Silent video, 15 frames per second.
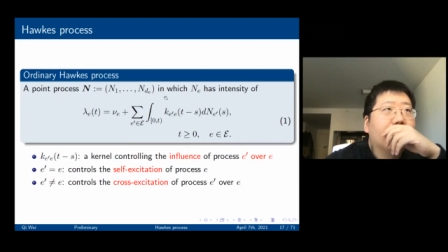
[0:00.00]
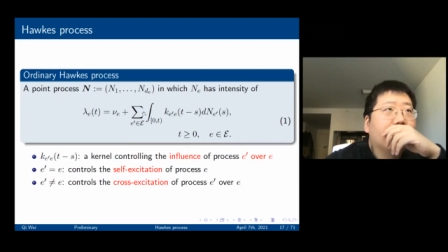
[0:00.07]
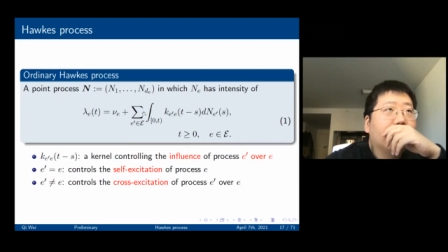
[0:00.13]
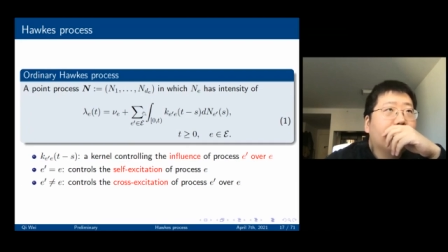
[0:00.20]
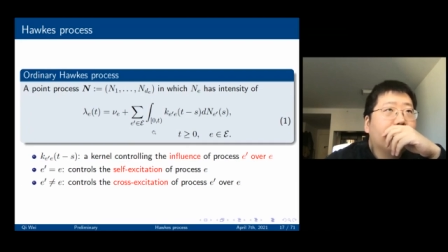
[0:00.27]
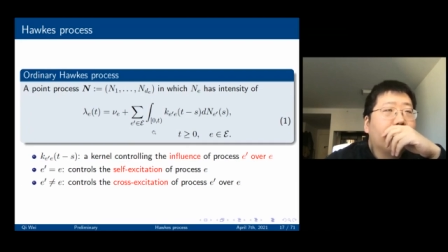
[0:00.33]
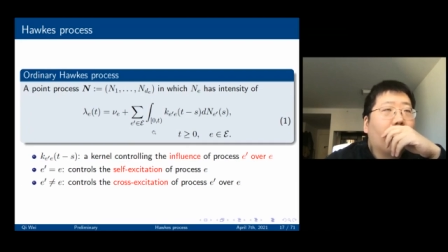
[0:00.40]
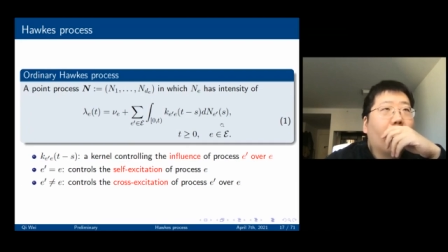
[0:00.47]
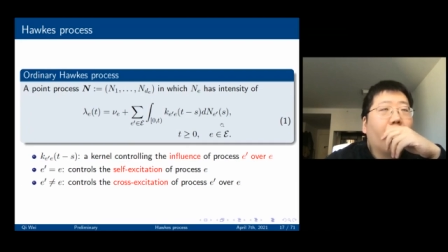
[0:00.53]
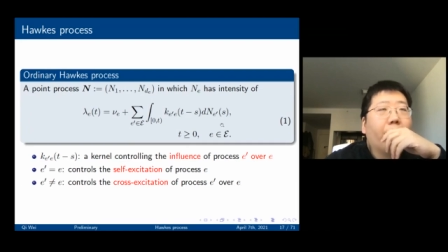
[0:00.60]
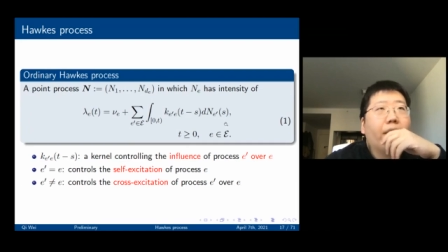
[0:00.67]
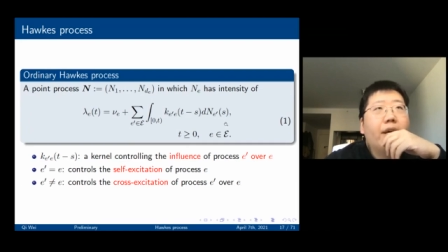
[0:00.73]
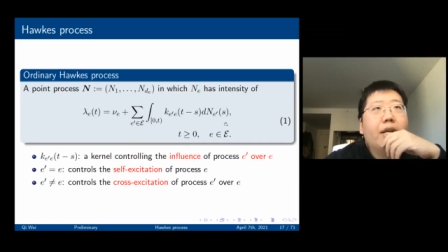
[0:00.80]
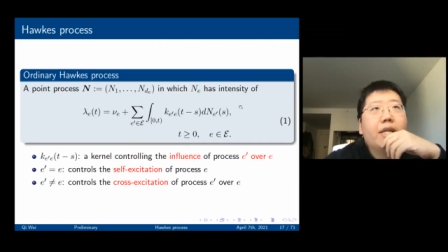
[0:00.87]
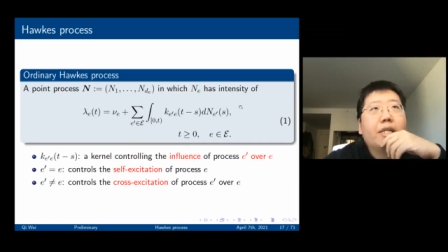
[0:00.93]
this part.
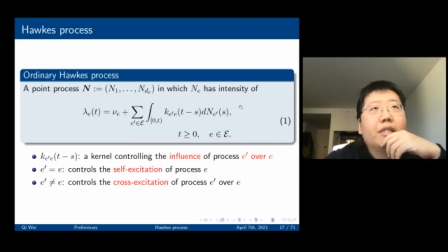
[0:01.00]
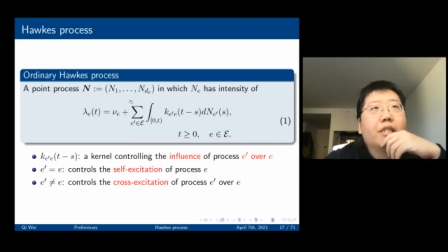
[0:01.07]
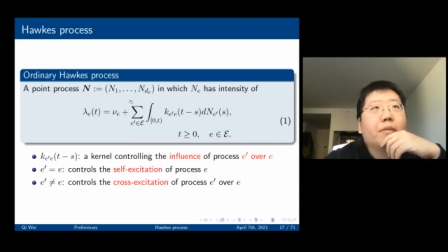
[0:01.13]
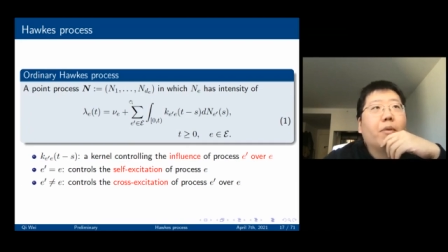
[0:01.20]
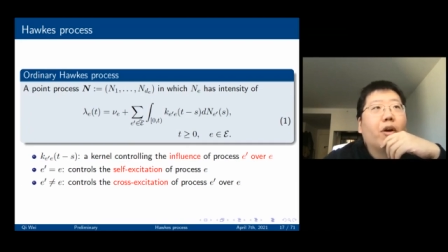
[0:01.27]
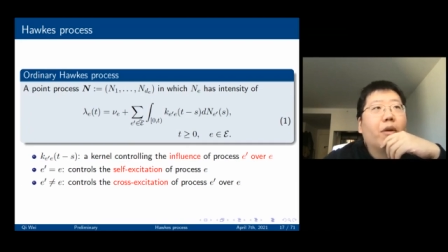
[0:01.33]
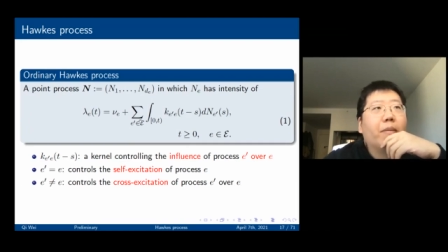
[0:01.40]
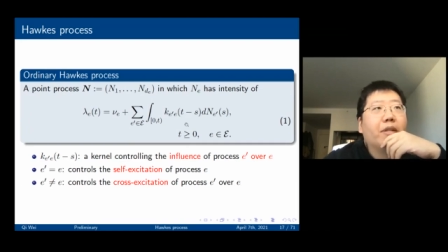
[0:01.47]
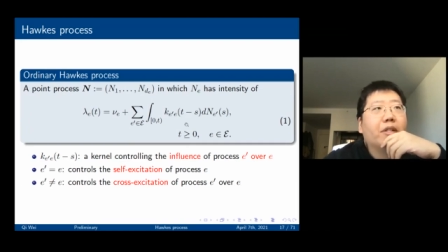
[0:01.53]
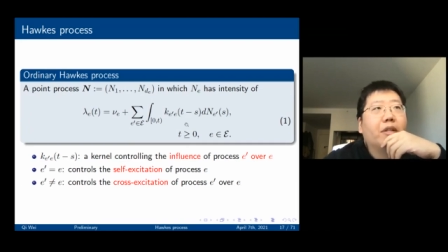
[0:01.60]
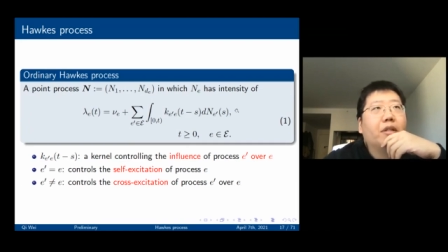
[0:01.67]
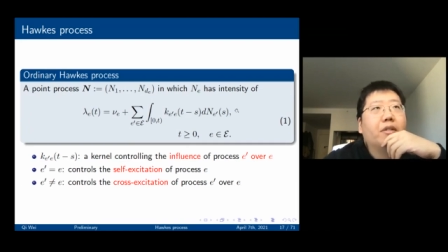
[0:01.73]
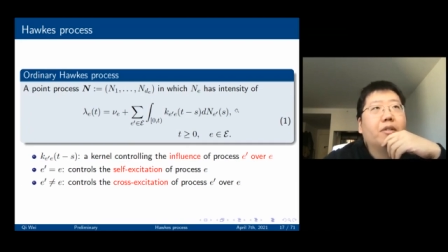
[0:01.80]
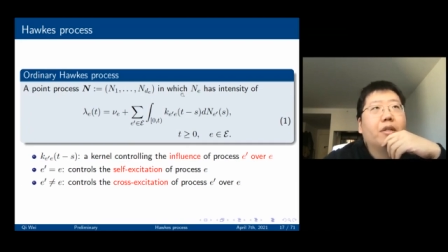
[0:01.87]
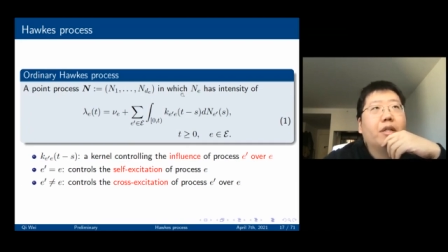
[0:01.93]
This part
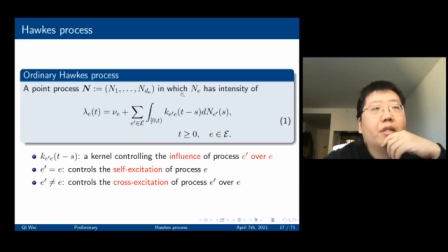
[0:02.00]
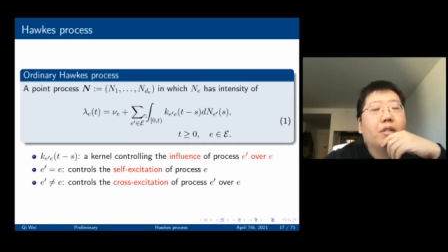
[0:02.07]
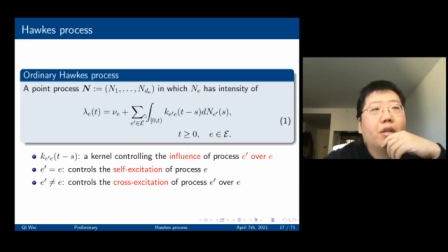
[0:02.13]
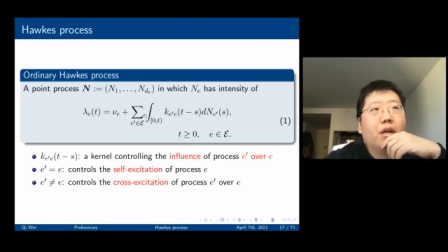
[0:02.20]
basically is